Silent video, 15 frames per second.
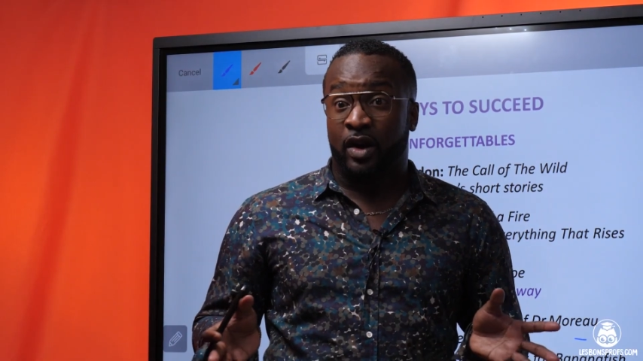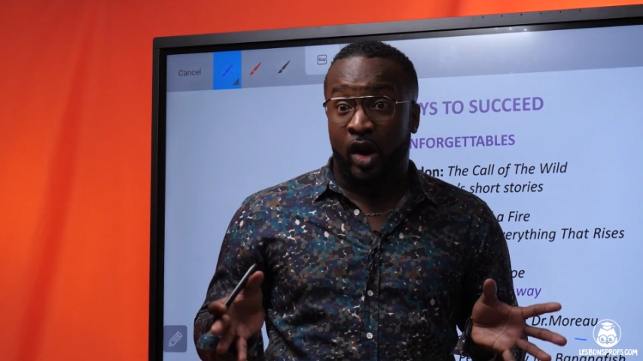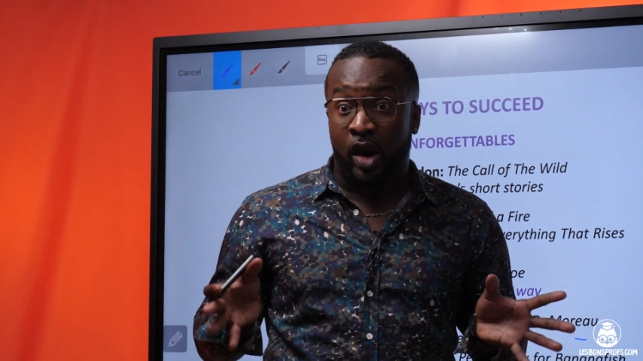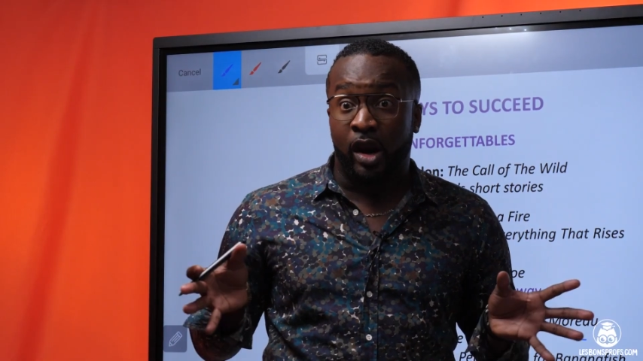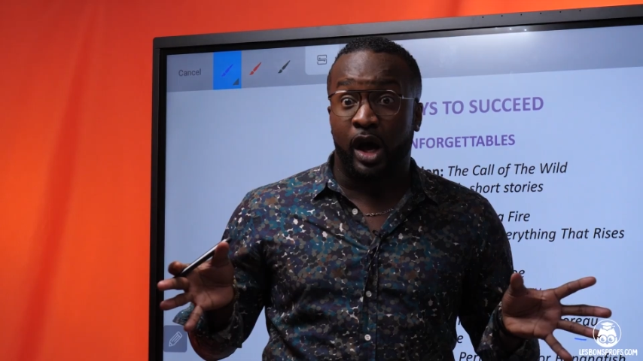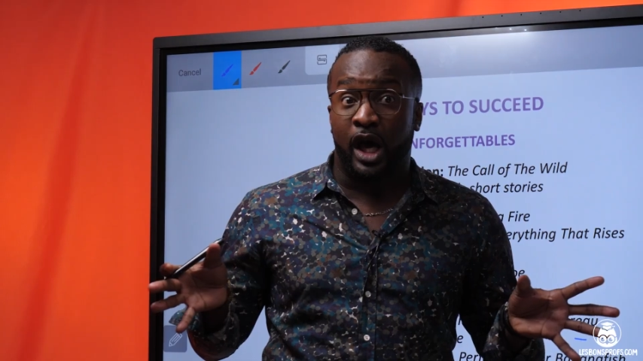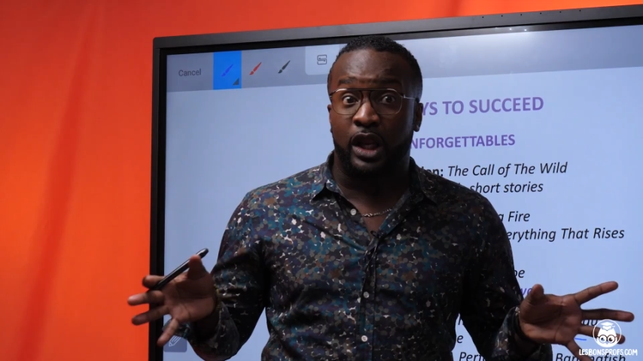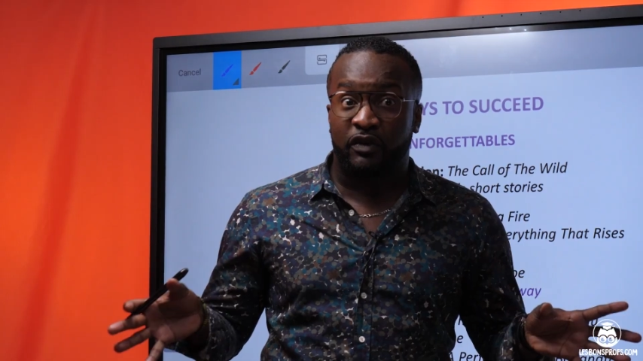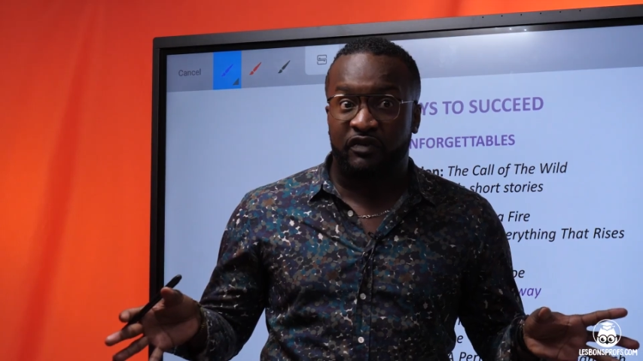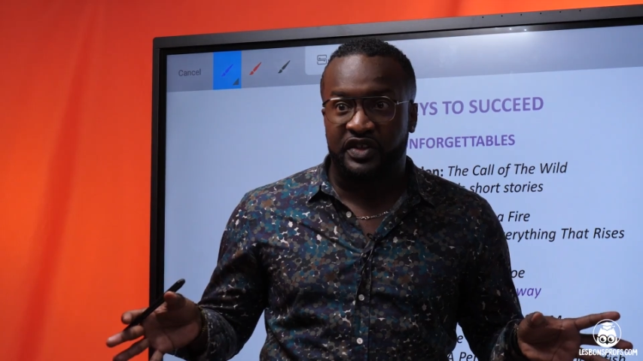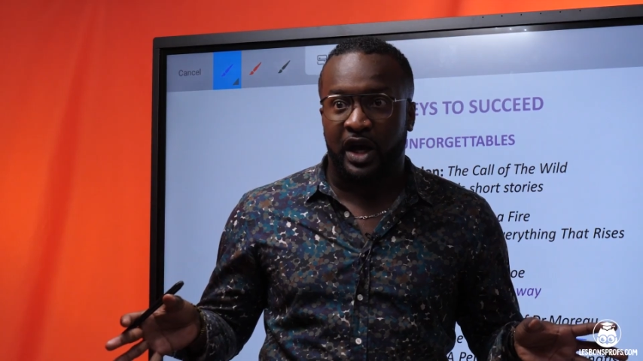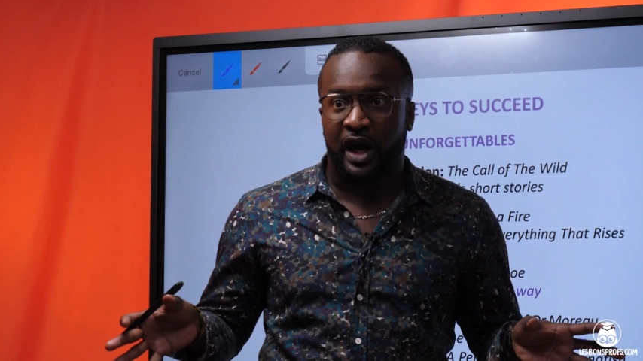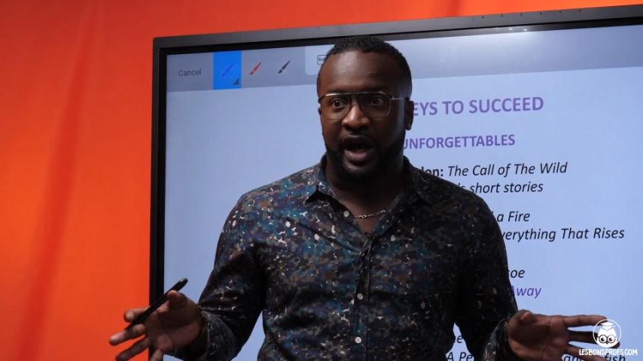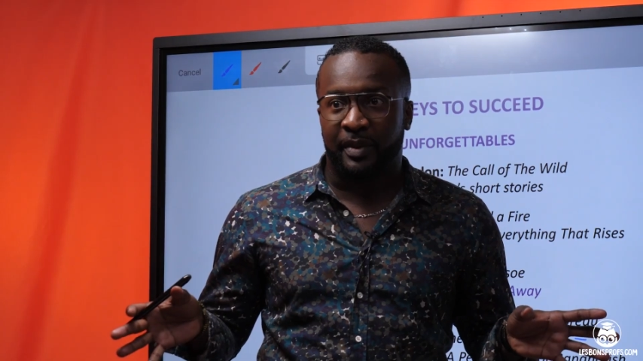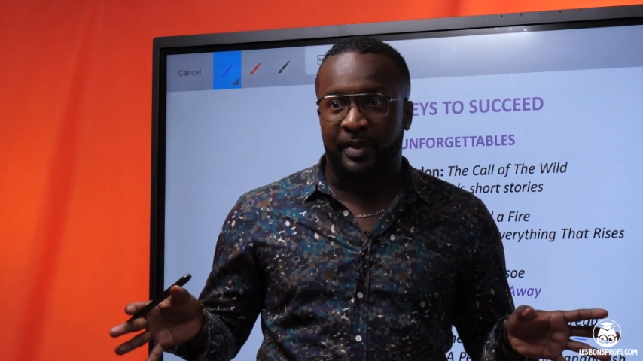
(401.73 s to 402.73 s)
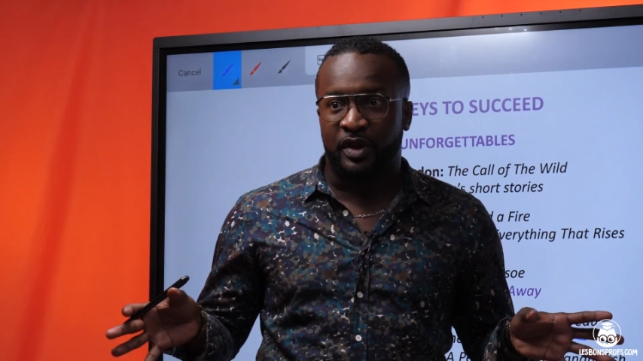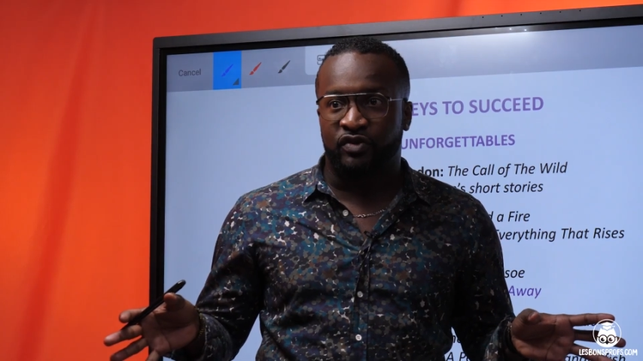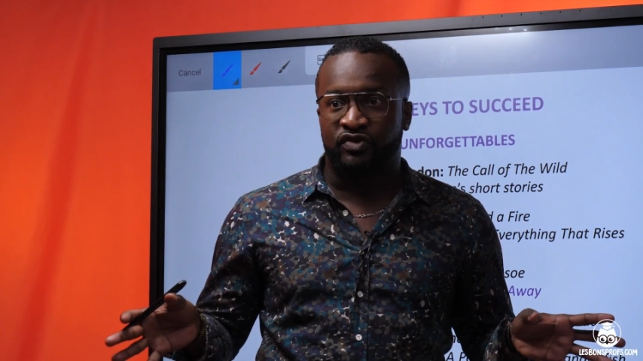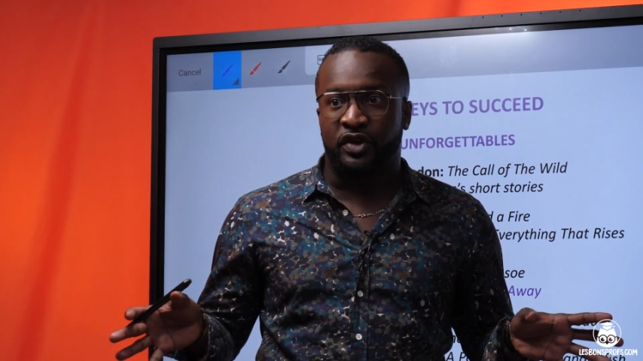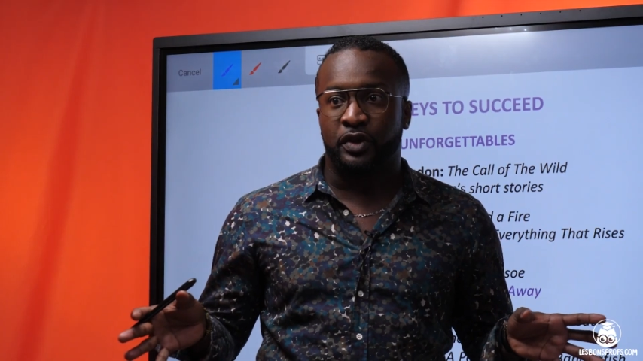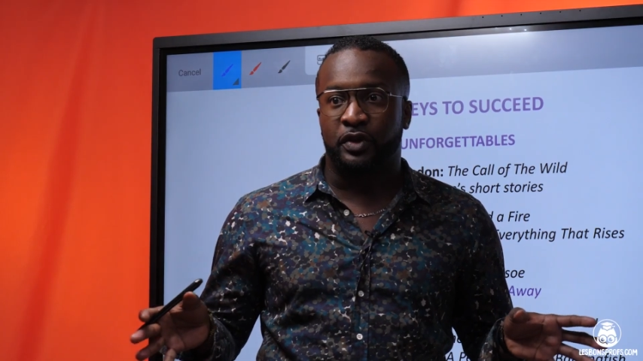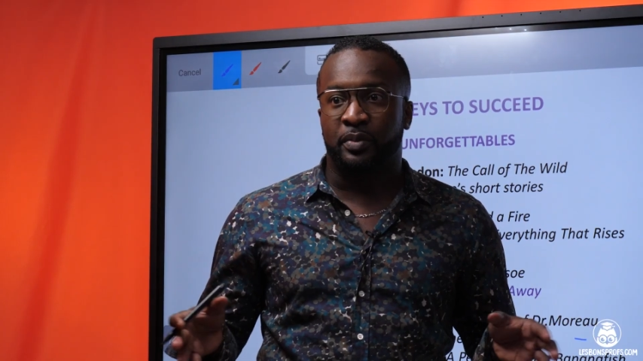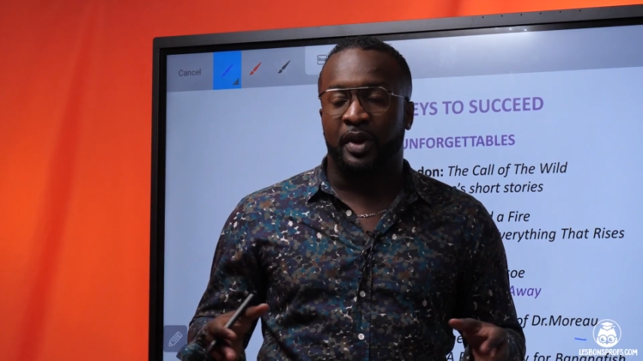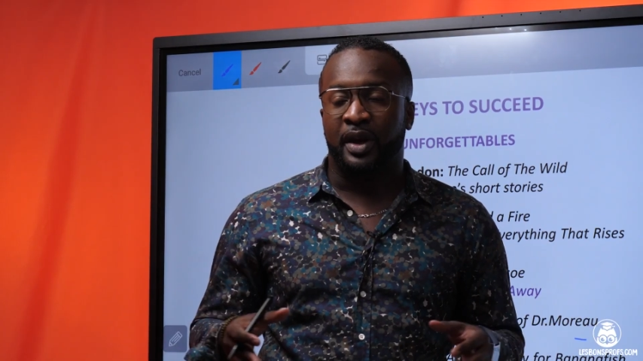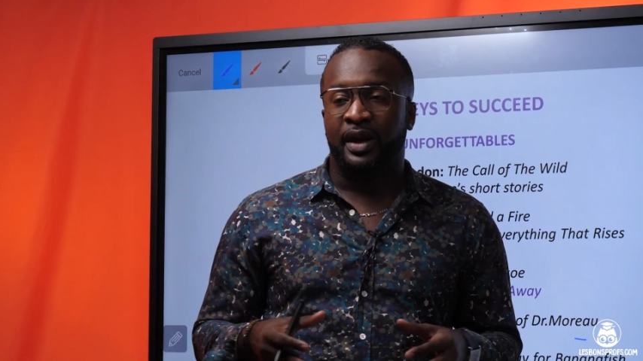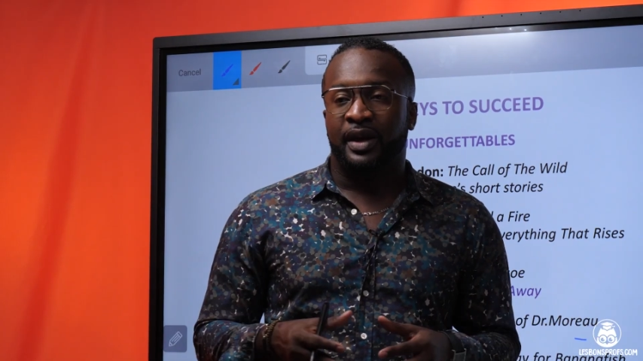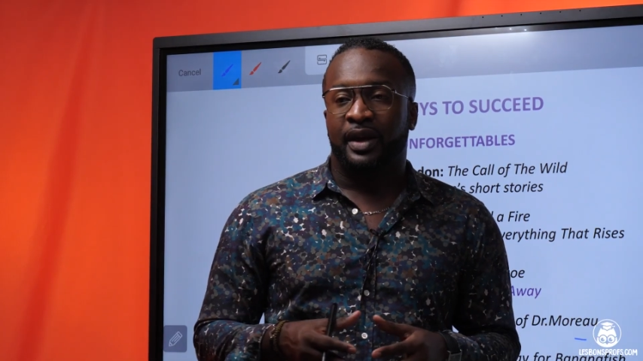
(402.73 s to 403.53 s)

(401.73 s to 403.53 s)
lot of time in a room